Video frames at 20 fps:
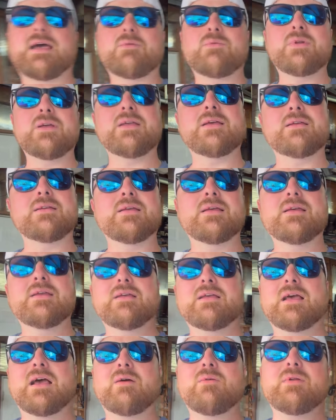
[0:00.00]
I want to
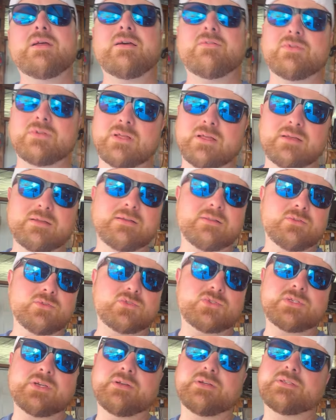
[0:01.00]
have a little
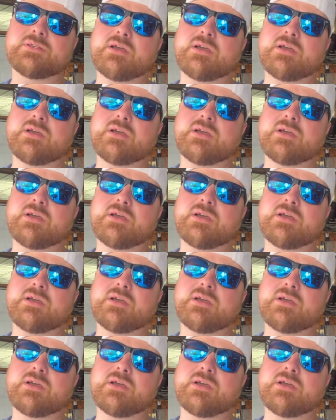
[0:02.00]
serious